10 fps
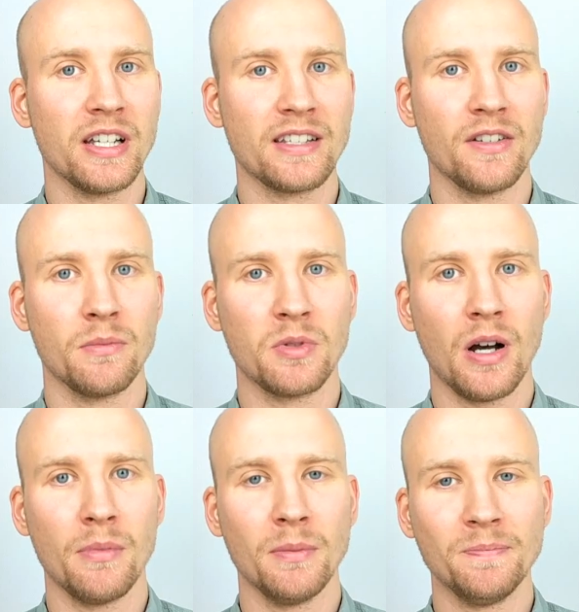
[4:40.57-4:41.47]
less of a
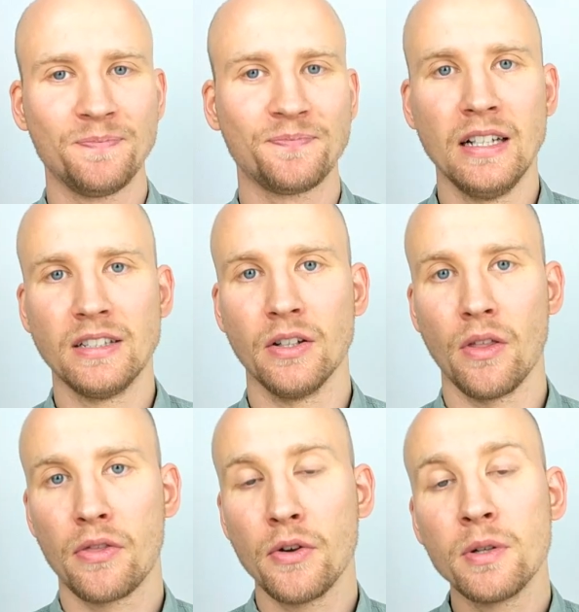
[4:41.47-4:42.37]
problem. So the
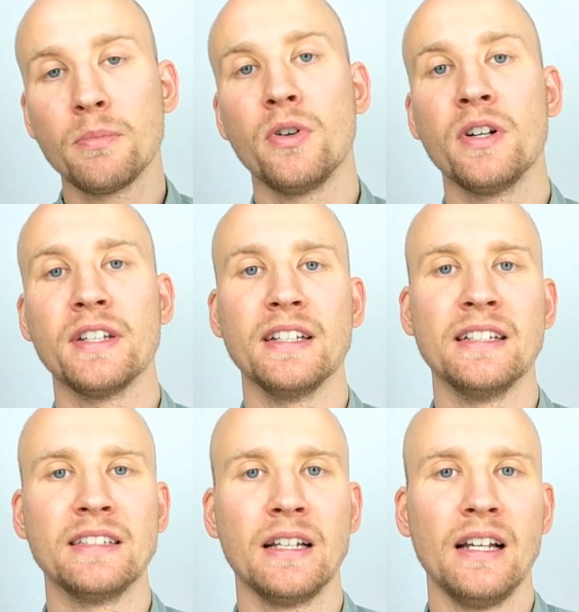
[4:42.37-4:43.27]
third point
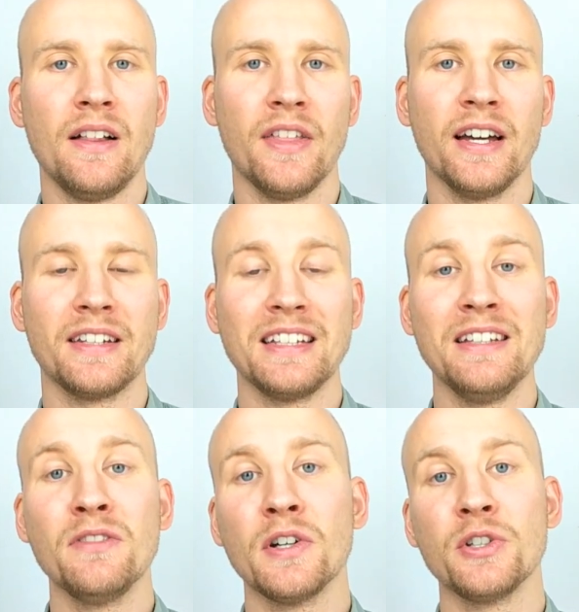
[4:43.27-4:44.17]
is that
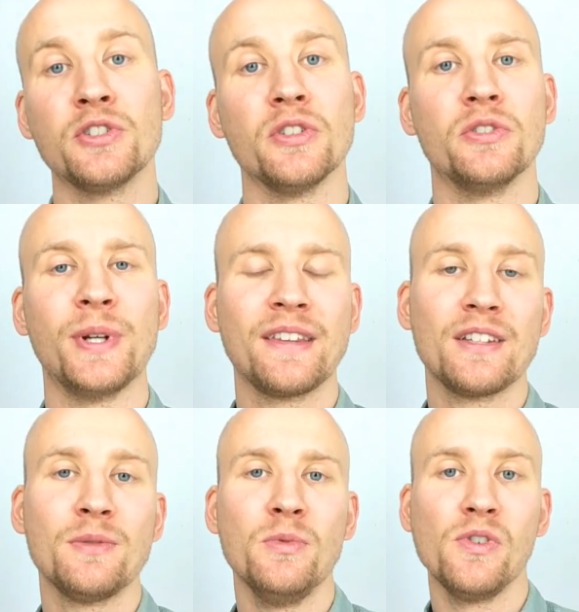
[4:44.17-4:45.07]
even though you should drink the
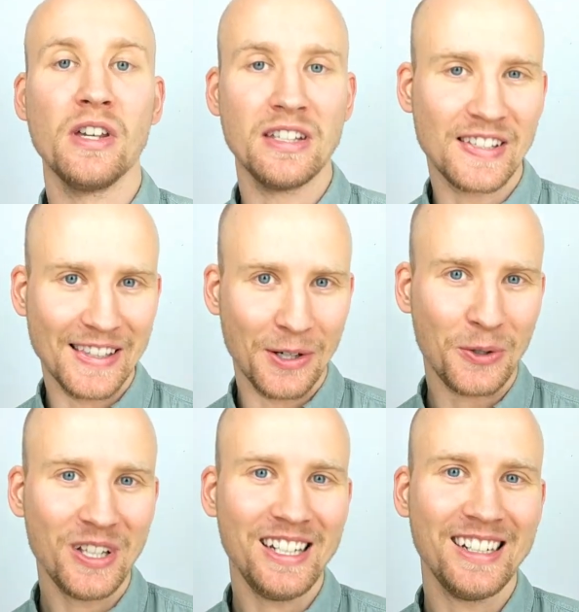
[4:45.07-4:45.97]
smoothie
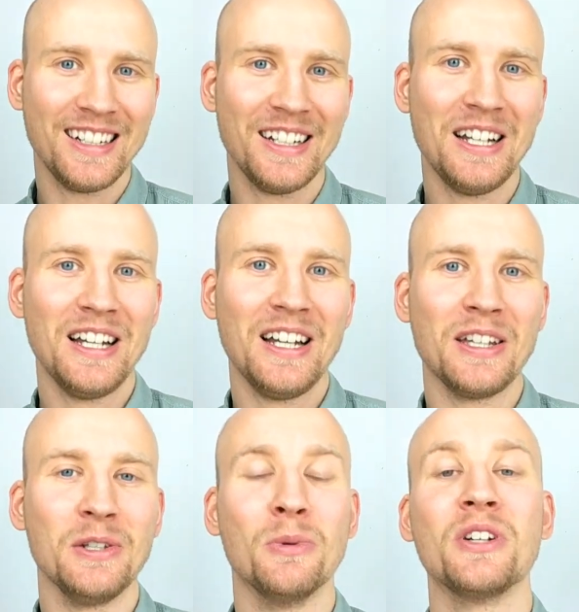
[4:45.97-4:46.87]
slowly,
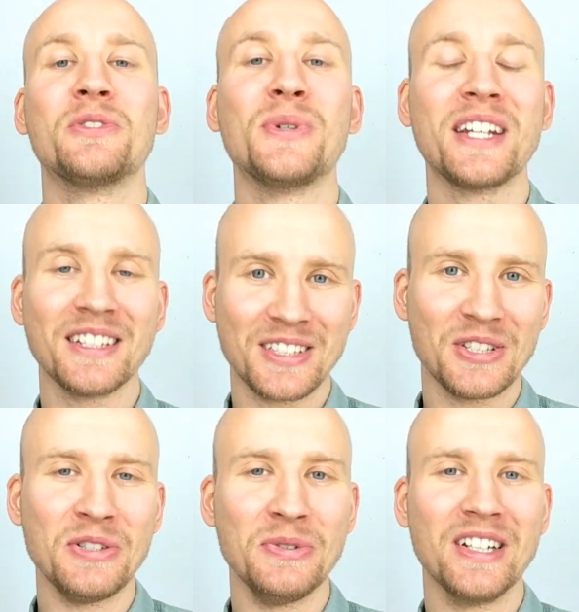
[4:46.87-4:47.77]
you want to drink it
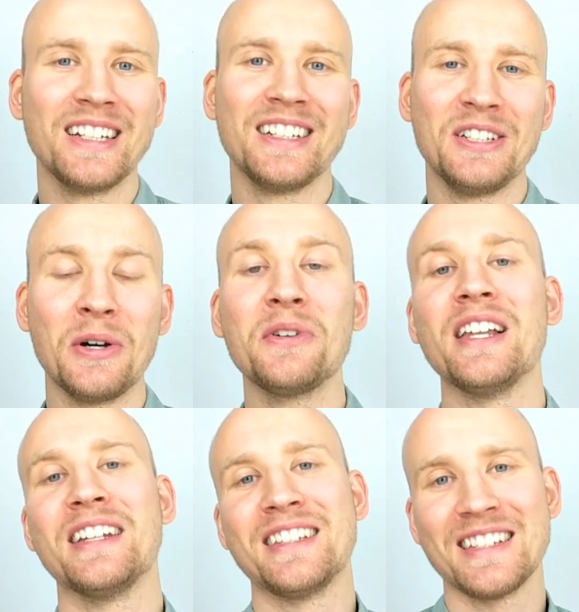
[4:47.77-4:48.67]
soon. Don't
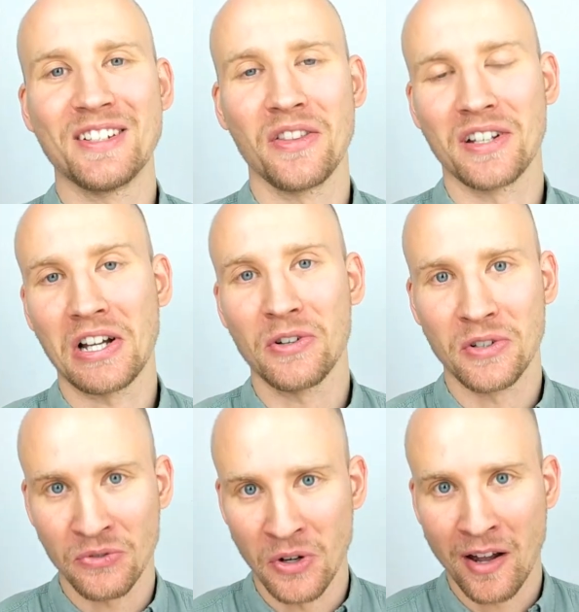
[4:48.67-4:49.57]
let it sit on the counter
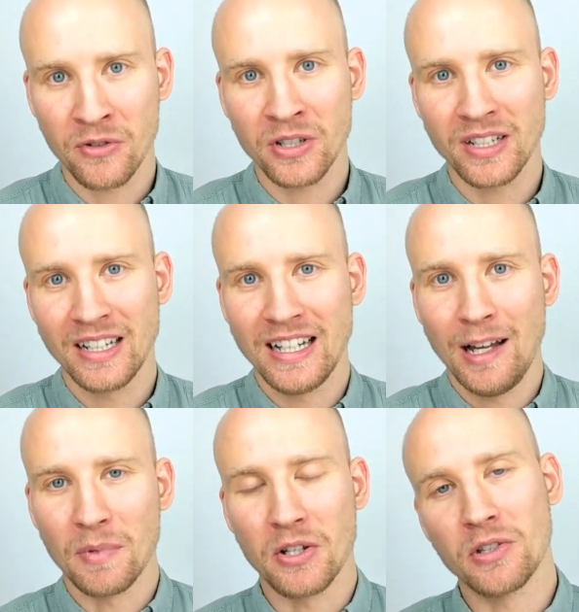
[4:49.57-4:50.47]
forever,
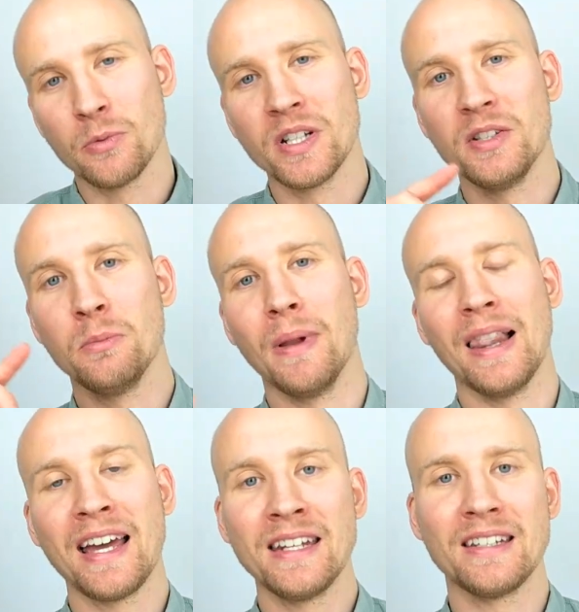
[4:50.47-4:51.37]
because when you
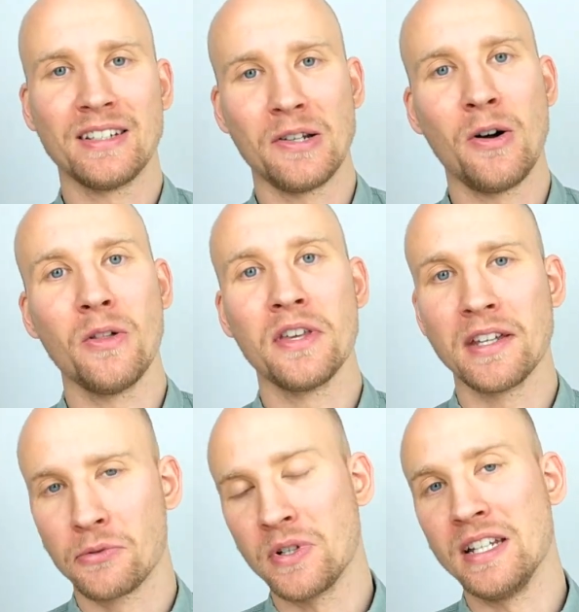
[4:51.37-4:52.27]
blend all the
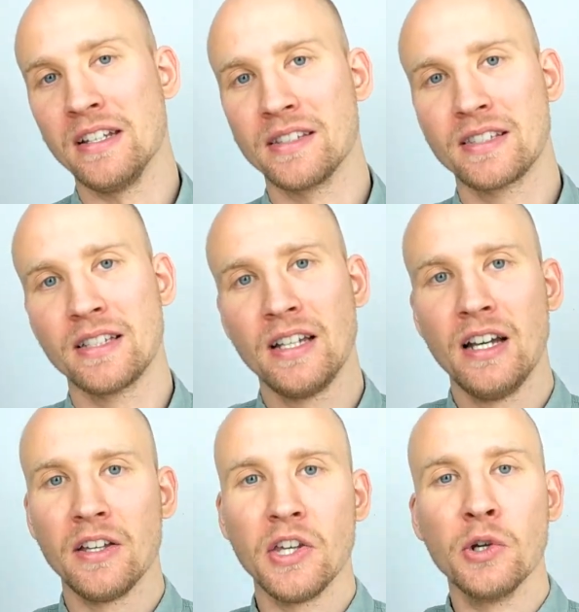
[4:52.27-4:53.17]
ingredients,
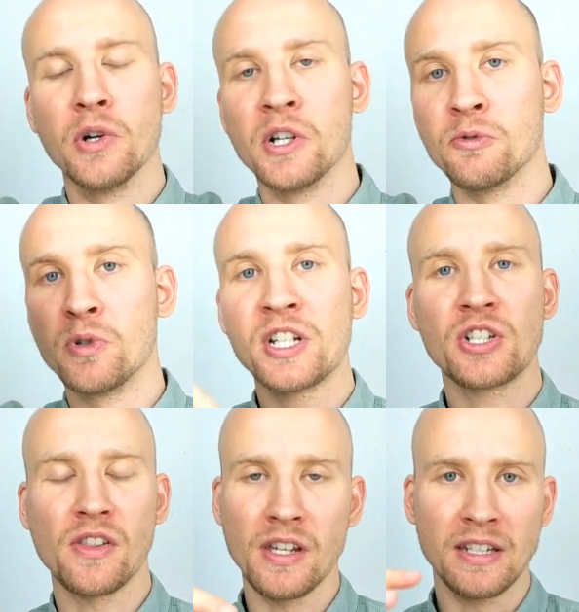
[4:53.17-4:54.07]
you enrich
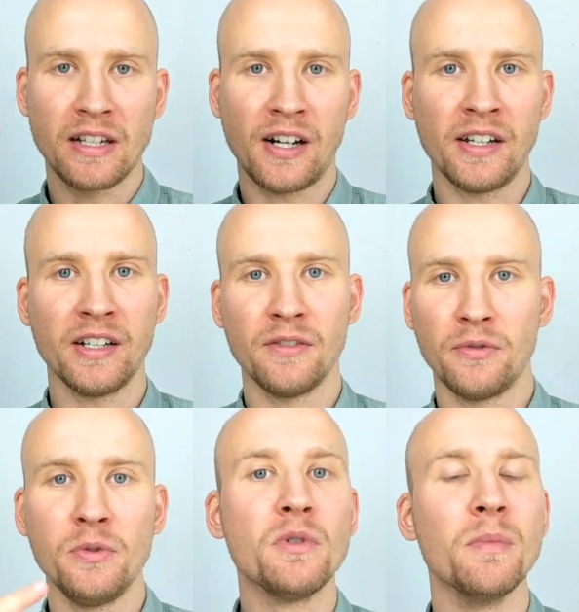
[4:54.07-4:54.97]
the entire
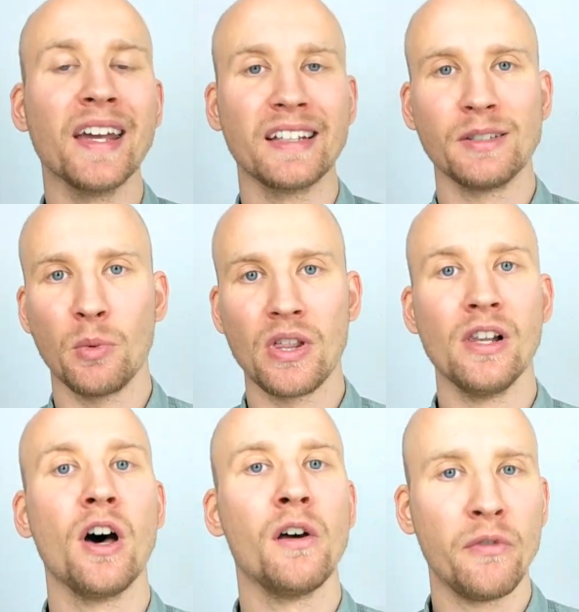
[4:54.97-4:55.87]
food mix with a
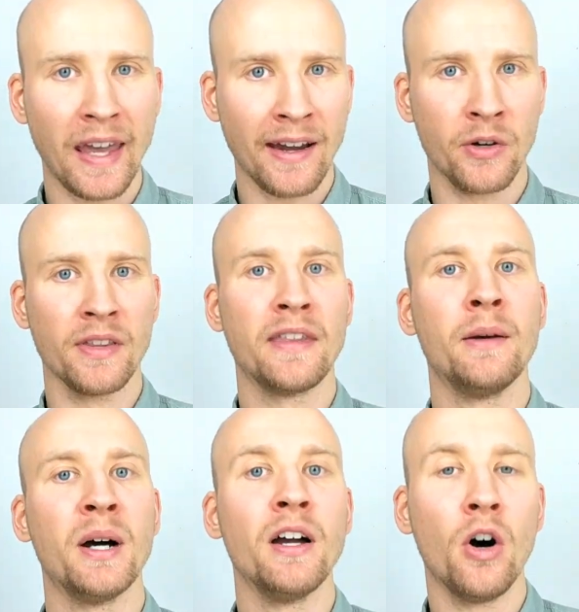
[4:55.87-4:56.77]
lot of air and
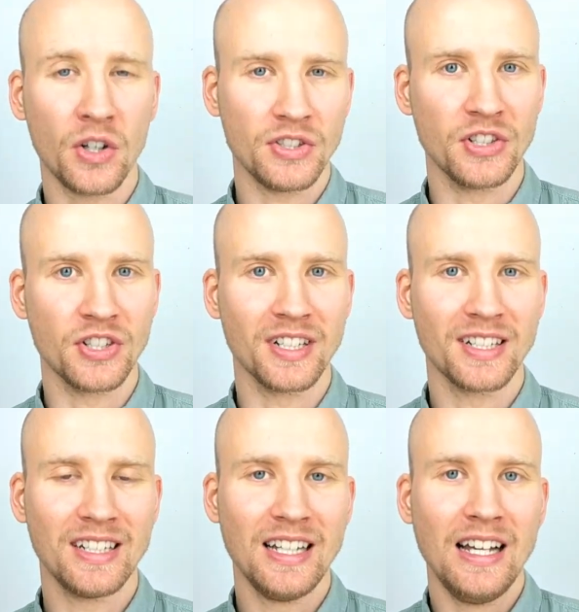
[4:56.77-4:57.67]
thereby oxygen.
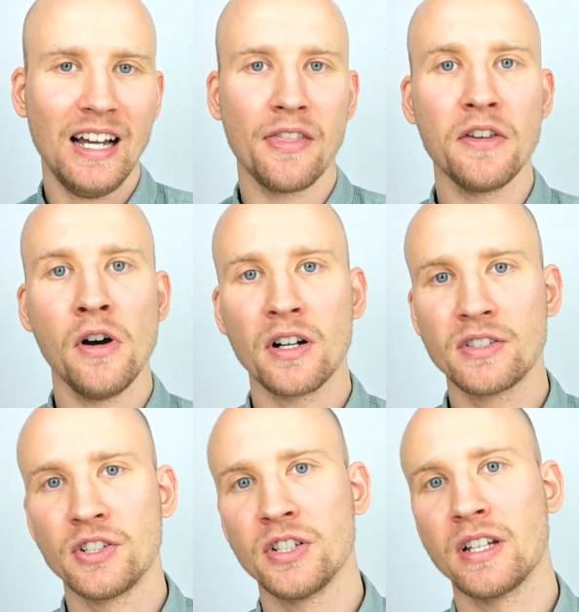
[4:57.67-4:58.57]
and the
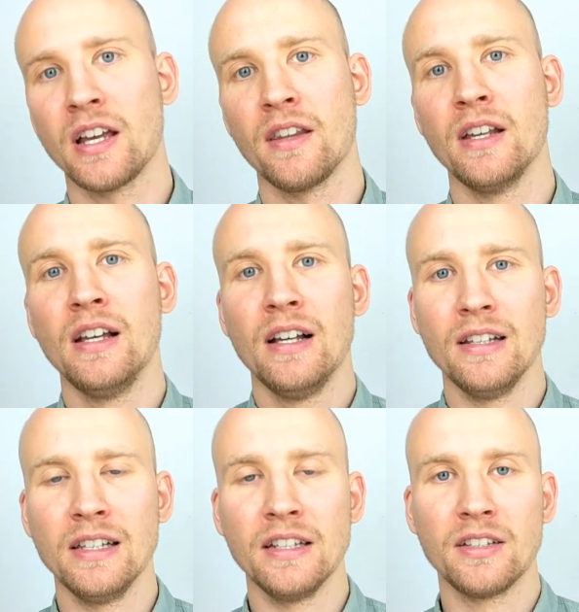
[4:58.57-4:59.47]
oxygen can
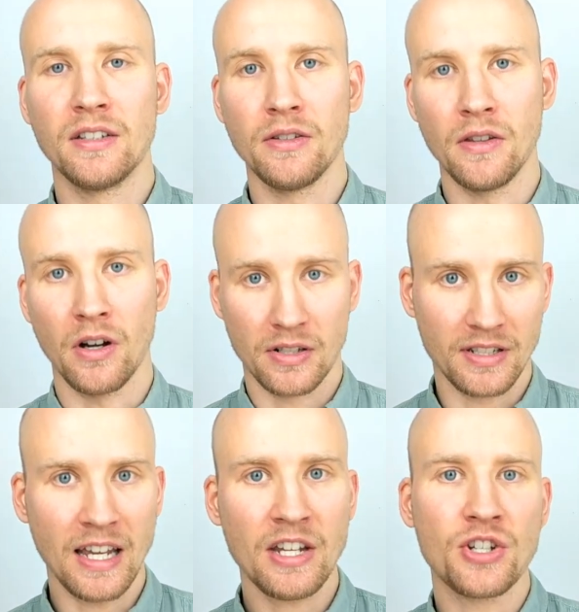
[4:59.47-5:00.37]
lead to the
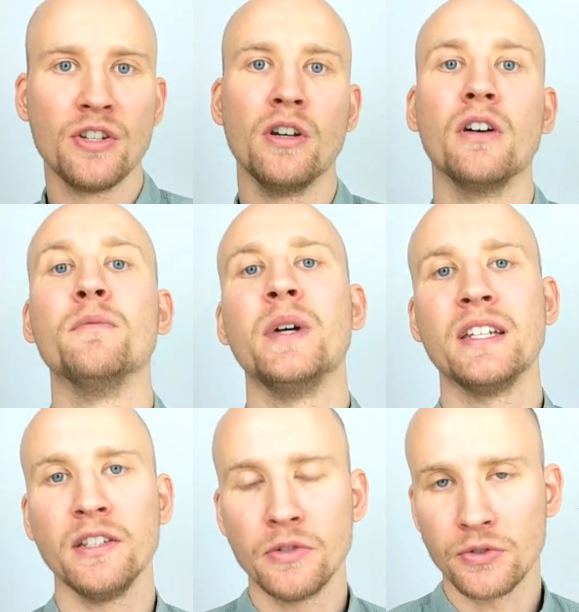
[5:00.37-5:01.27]
oxidation of
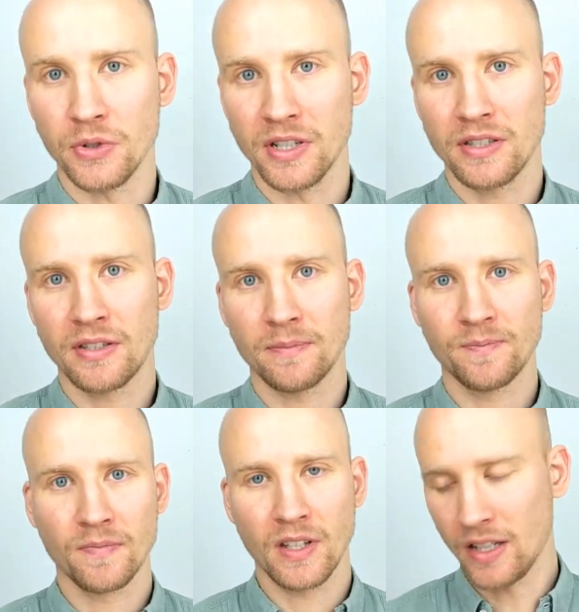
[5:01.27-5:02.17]
many nutrients.
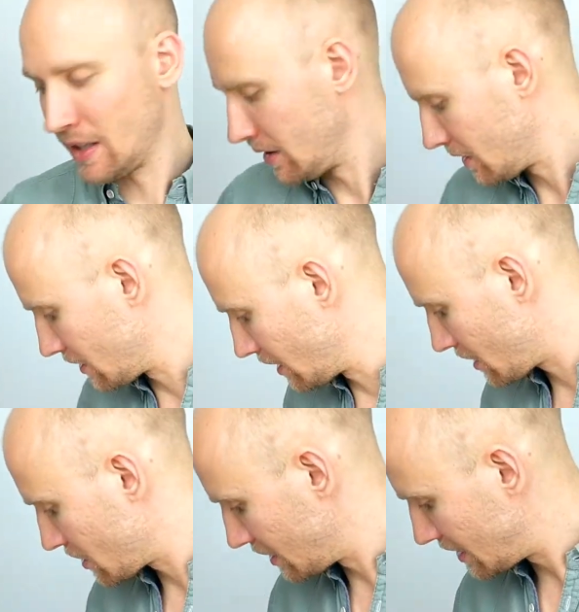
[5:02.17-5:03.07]
And you can
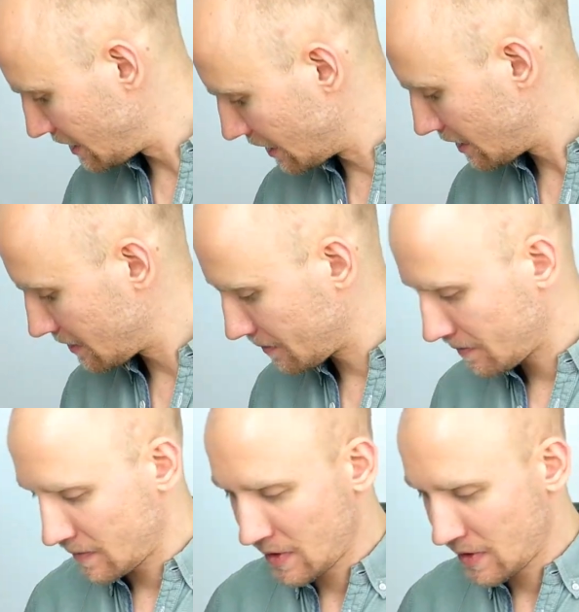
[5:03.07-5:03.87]
actually see that.